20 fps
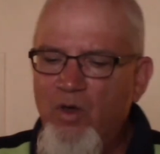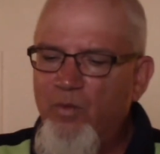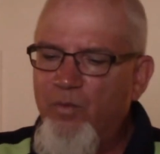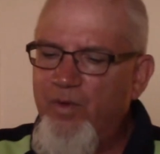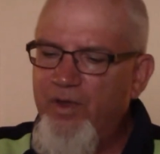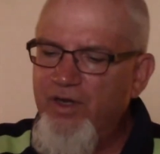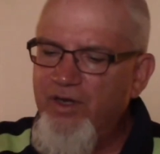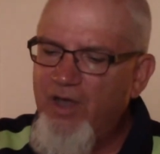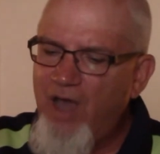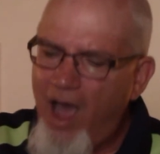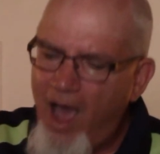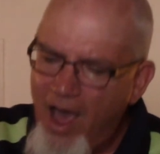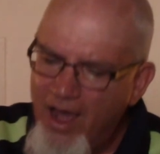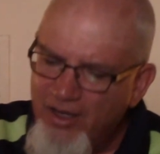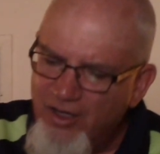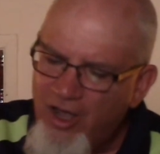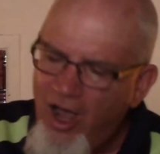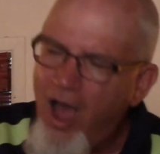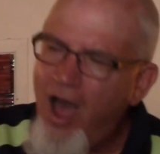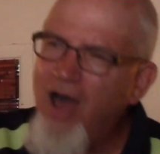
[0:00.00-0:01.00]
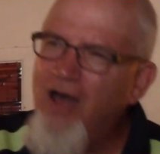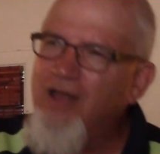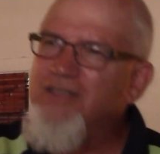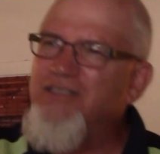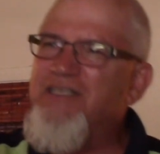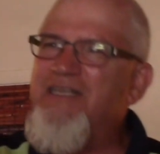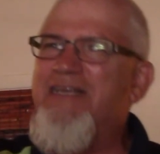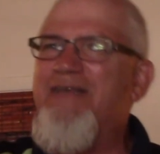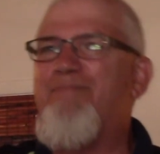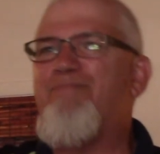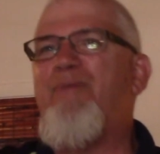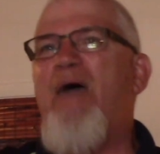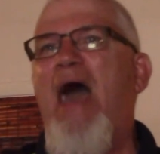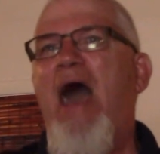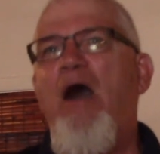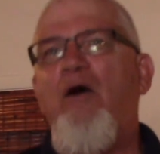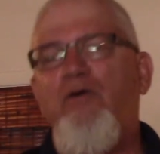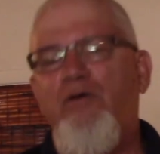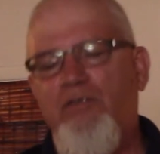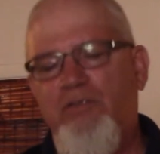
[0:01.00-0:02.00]
When God calls, He
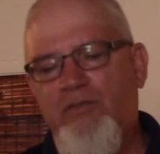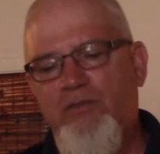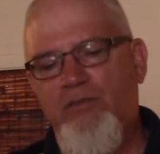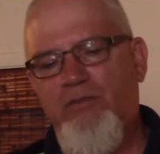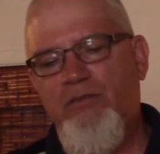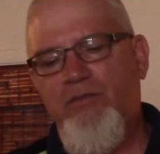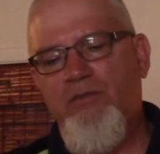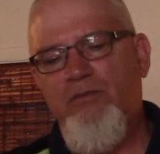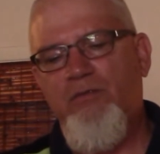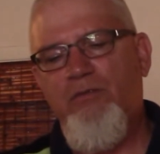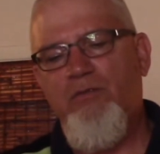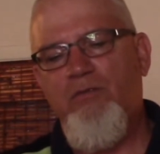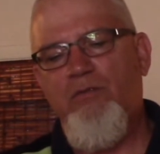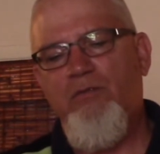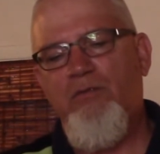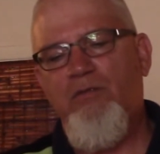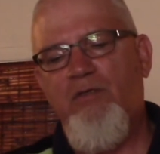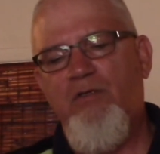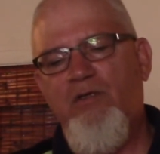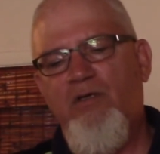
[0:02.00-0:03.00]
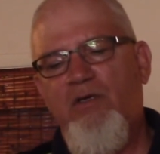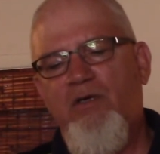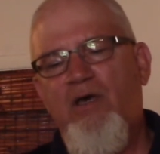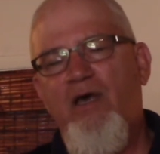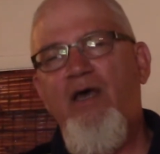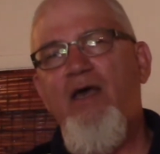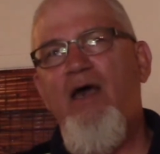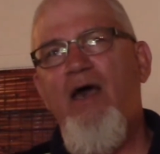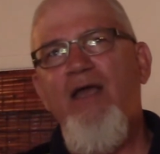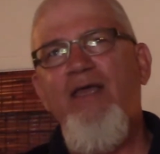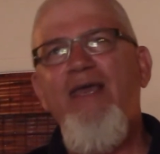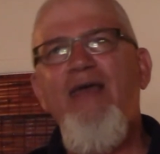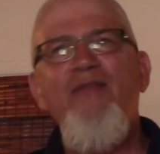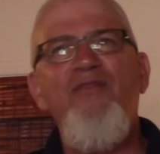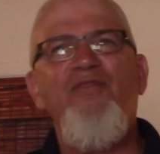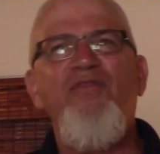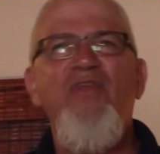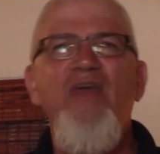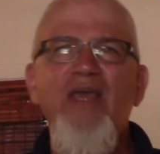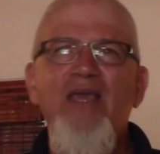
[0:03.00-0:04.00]
empowers. But
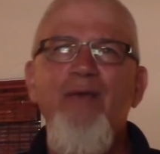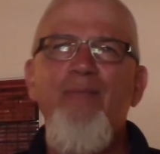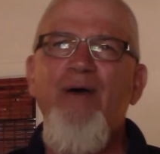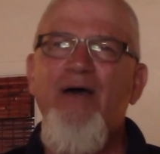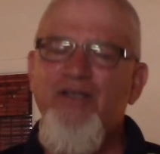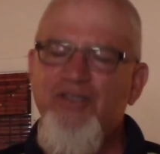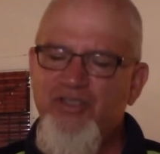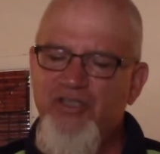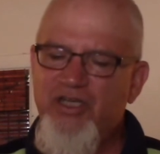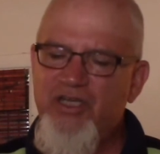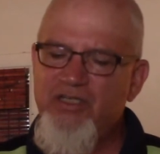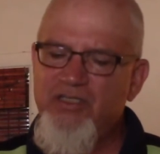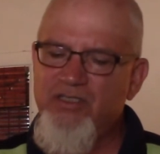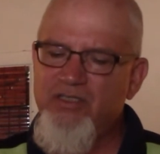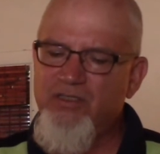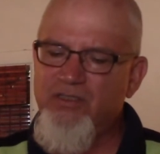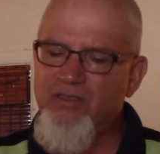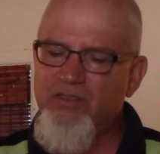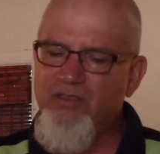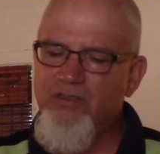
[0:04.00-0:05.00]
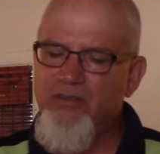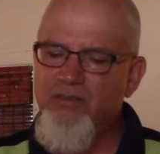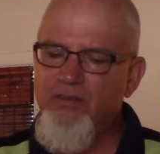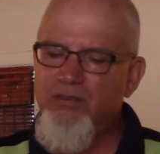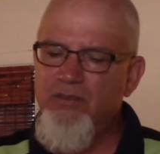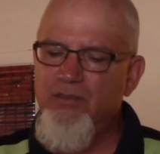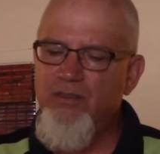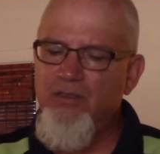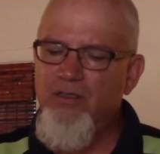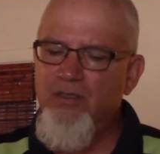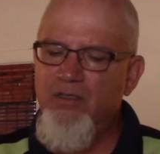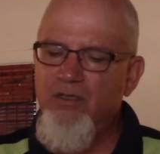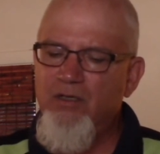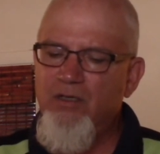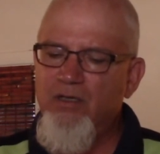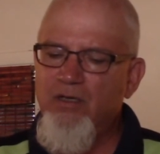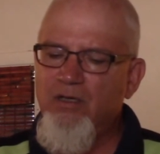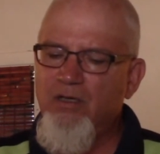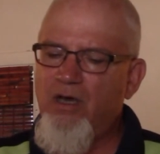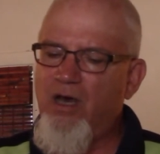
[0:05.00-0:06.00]
again, think about Jesus,
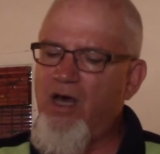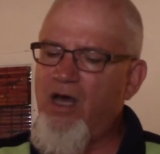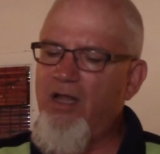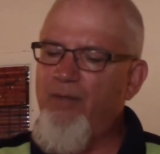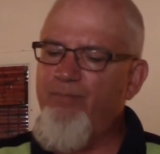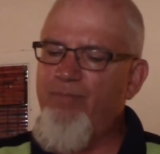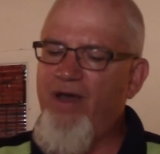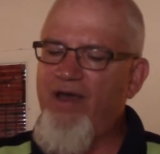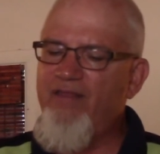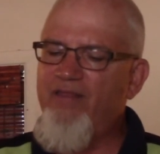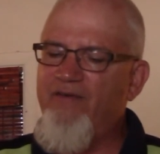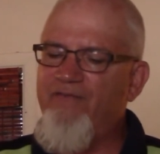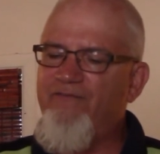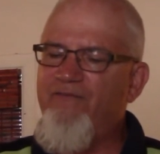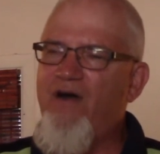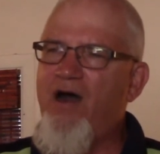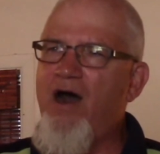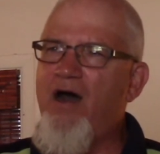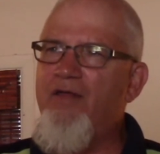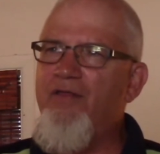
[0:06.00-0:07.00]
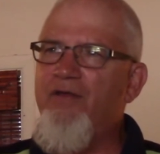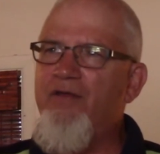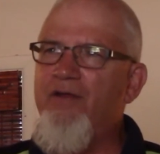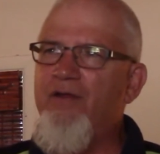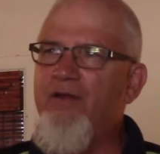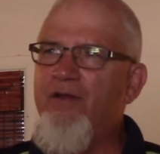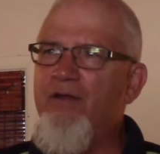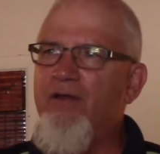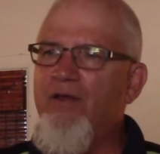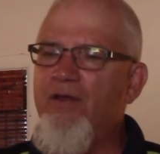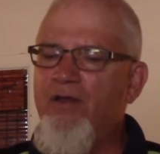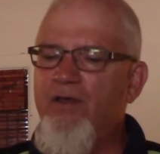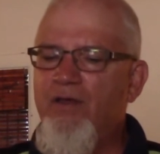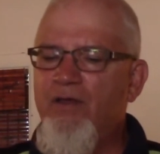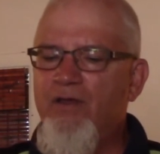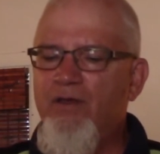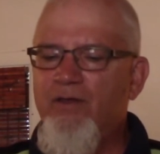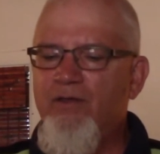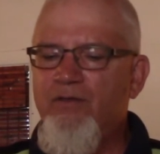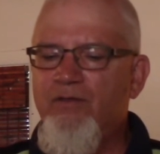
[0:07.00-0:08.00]
called by the Father
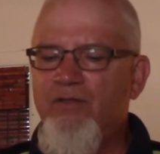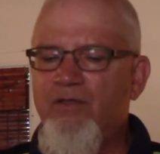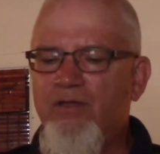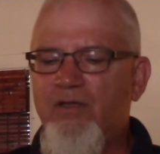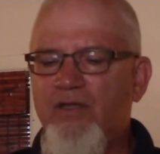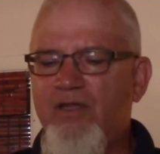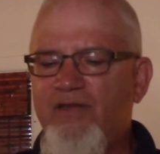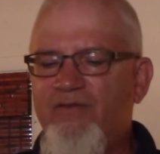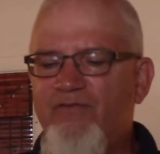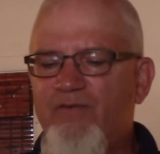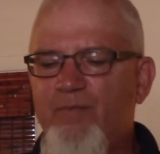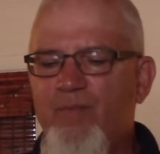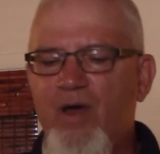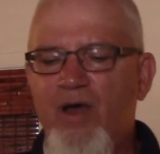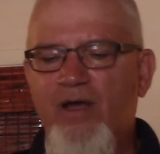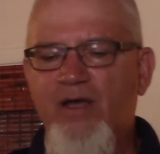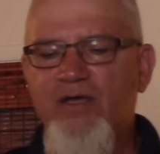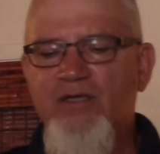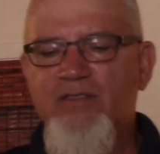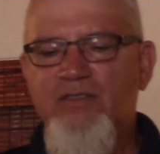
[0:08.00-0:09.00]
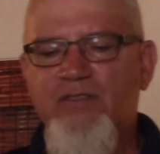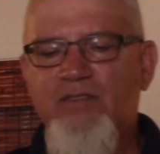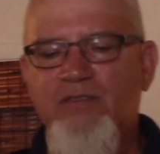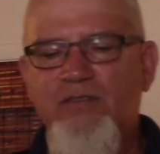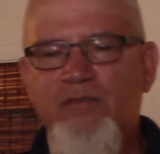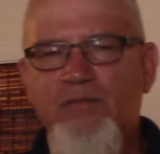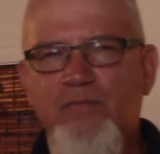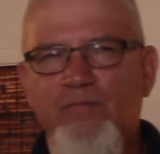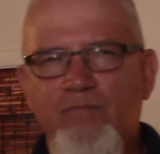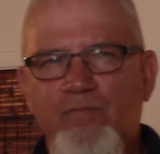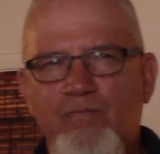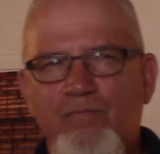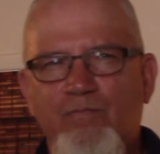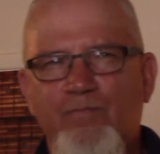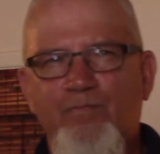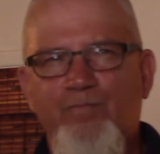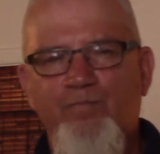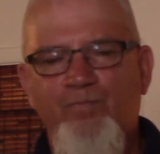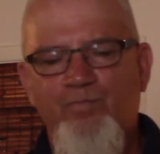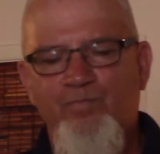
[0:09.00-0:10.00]
to live among us,
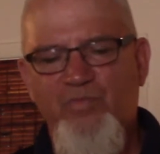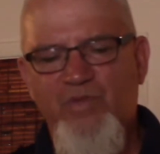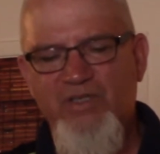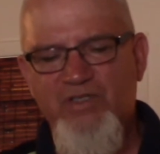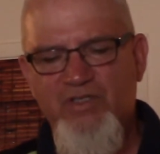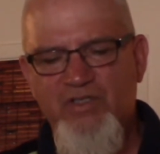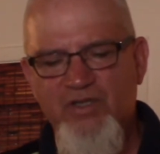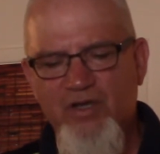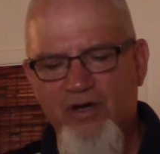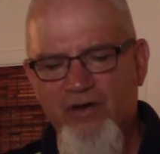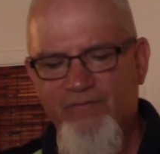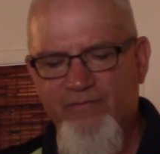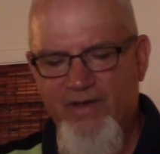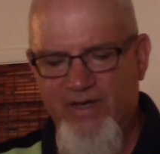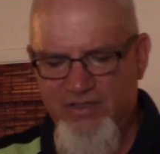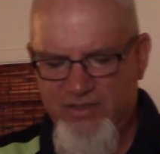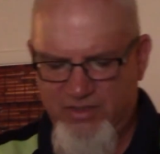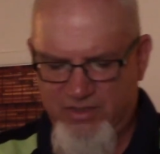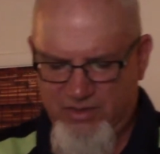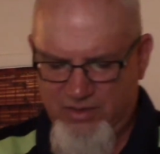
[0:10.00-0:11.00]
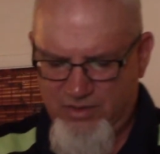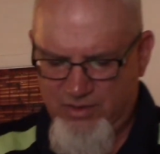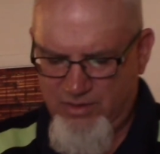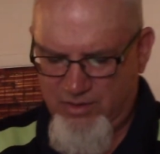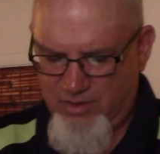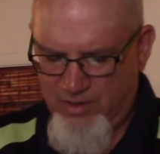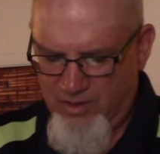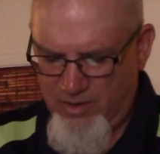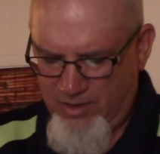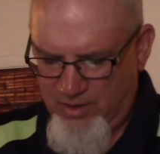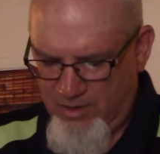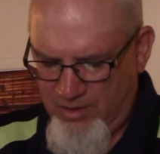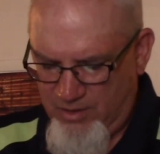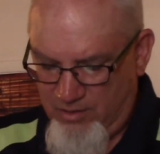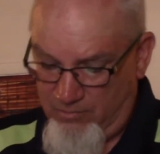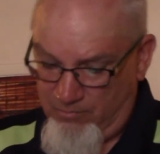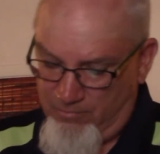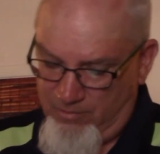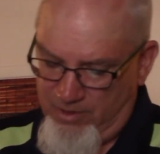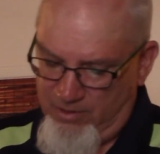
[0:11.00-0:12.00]
to serve us
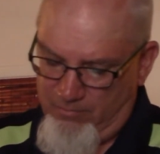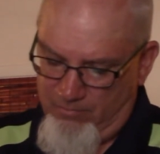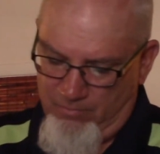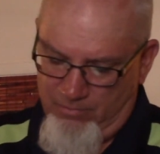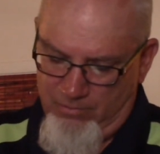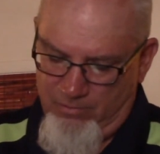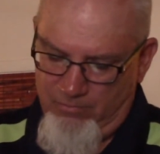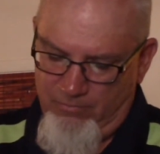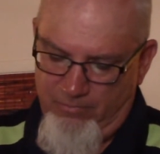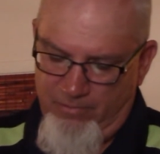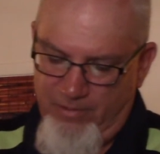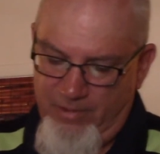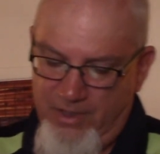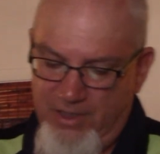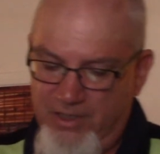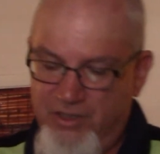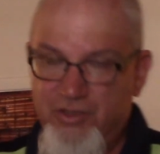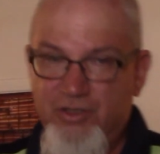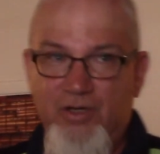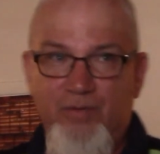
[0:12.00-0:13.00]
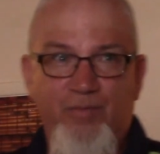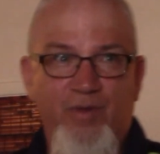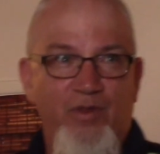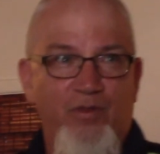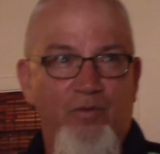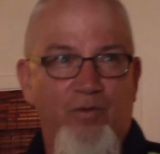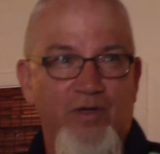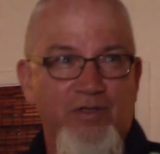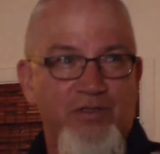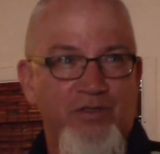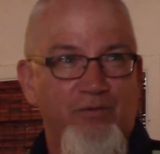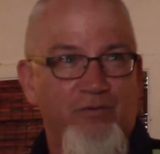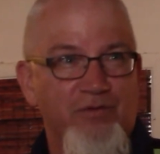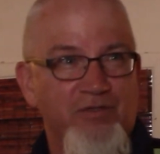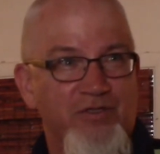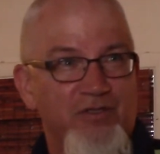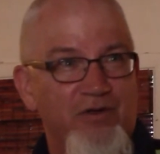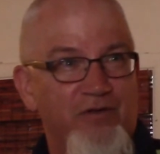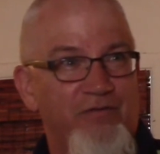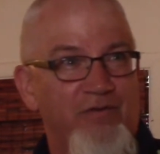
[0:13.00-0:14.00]
when we should have been the ones who were
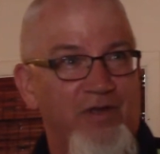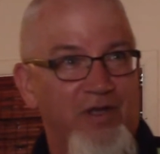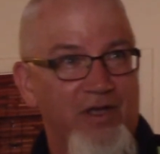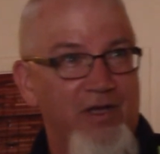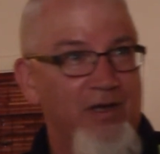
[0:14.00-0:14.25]
serving